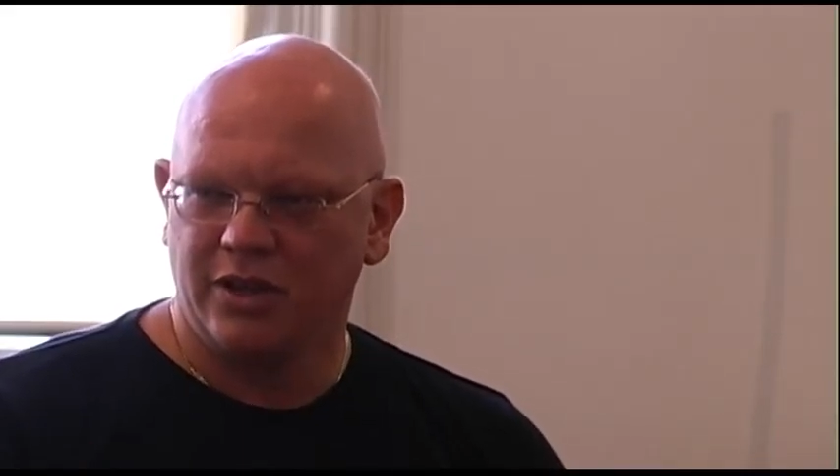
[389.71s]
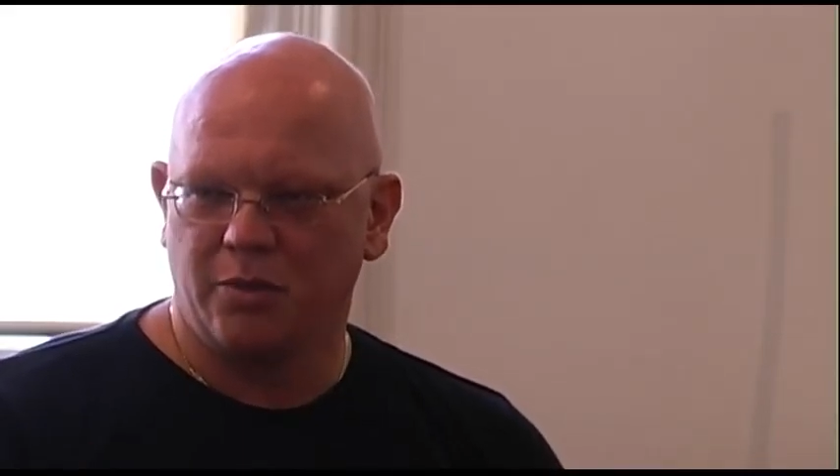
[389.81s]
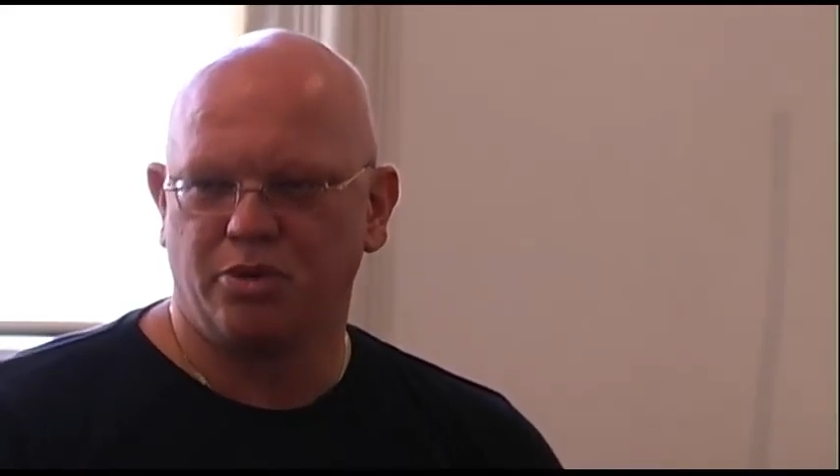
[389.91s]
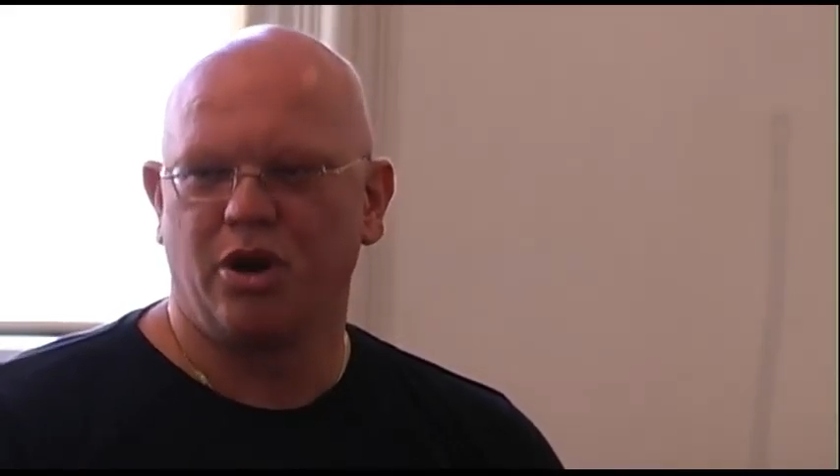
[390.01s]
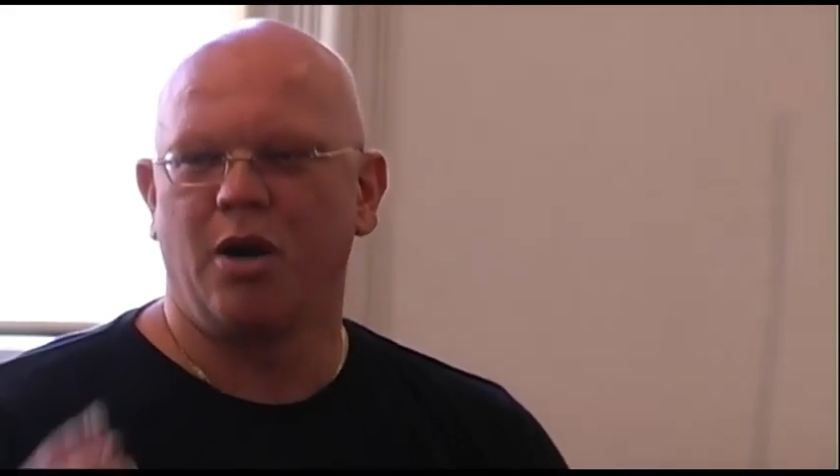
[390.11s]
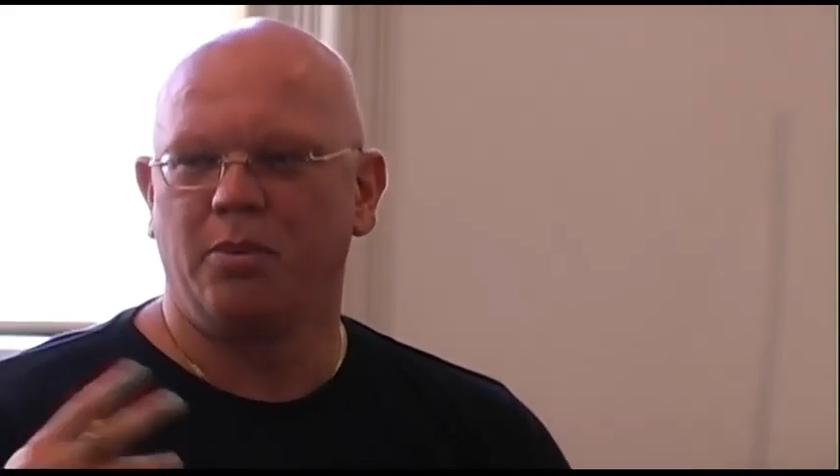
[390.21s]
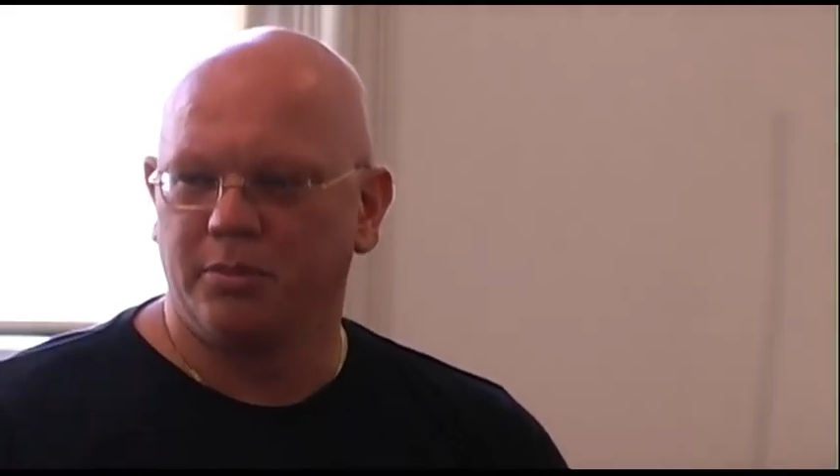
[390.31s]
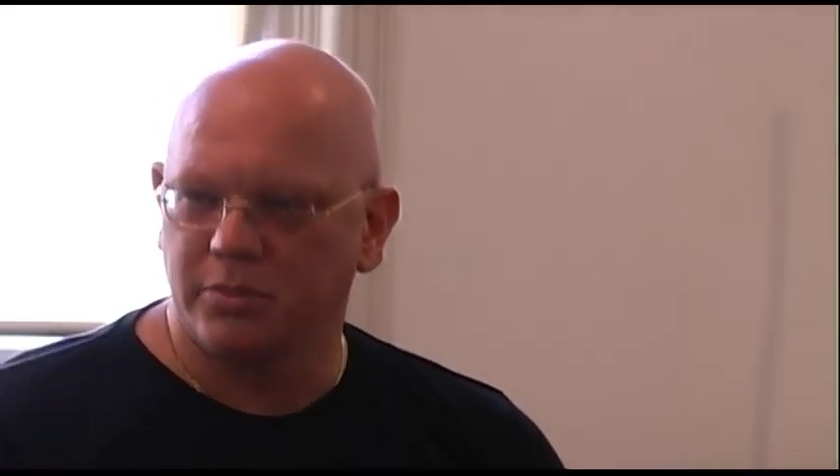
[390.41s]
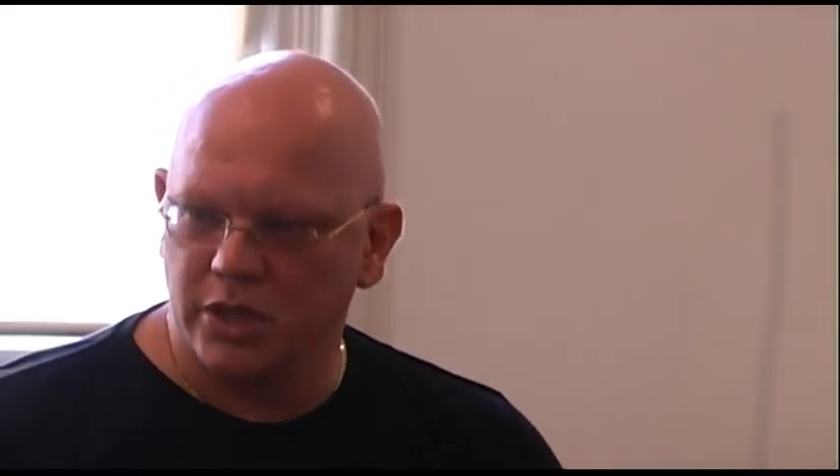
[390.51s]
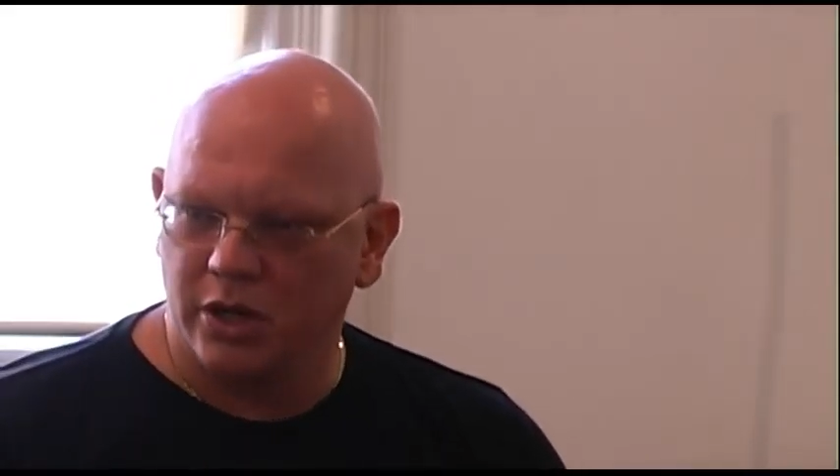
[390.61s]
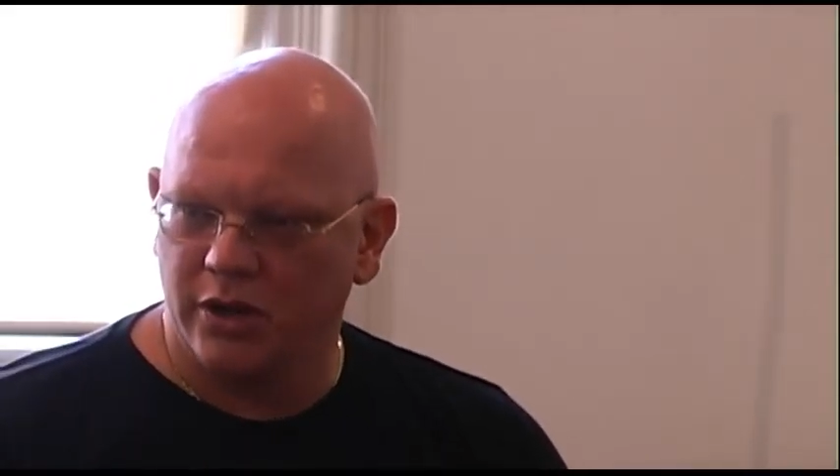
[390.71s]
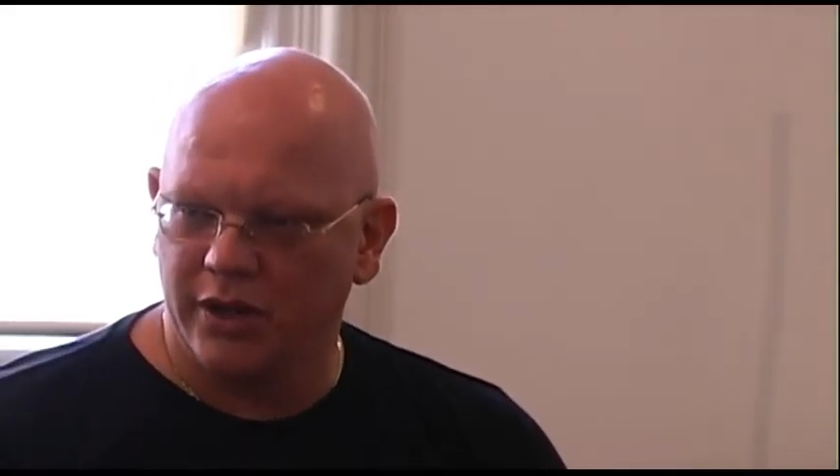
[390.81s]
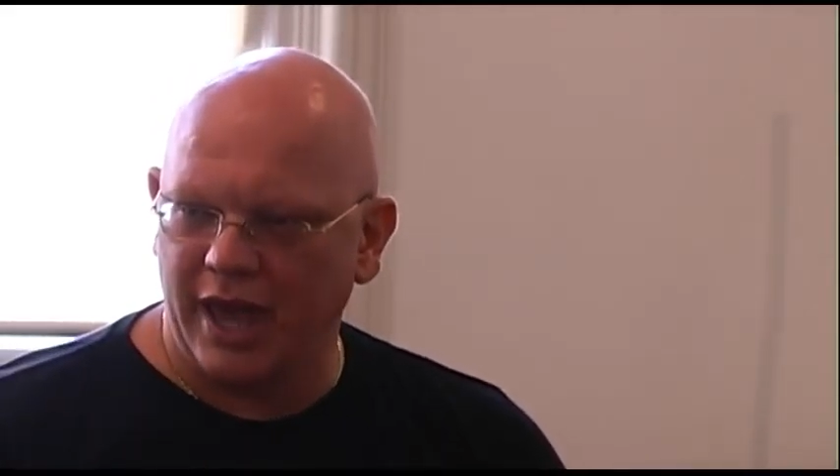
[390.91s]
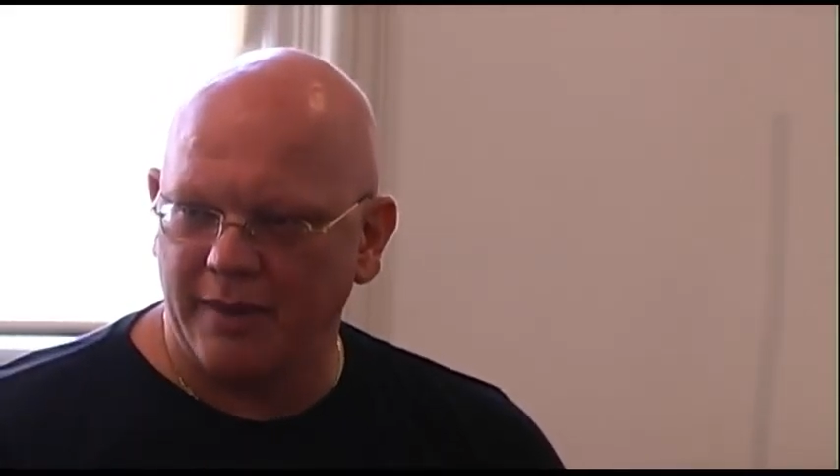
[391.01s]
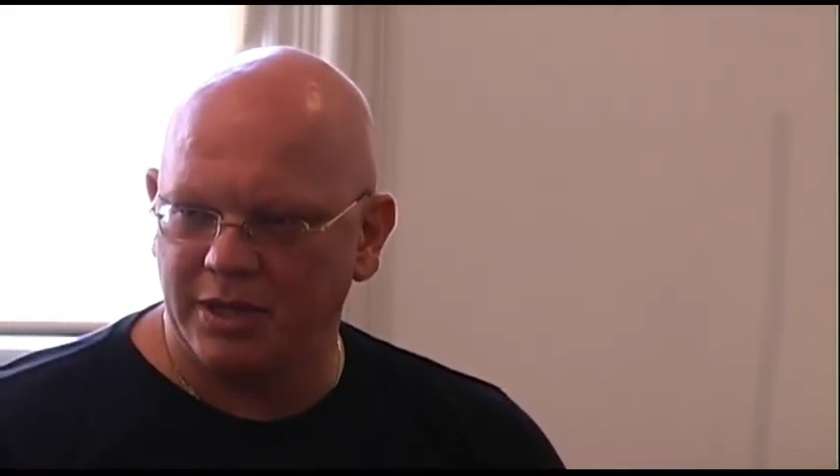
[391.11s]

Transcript: their problems and all that,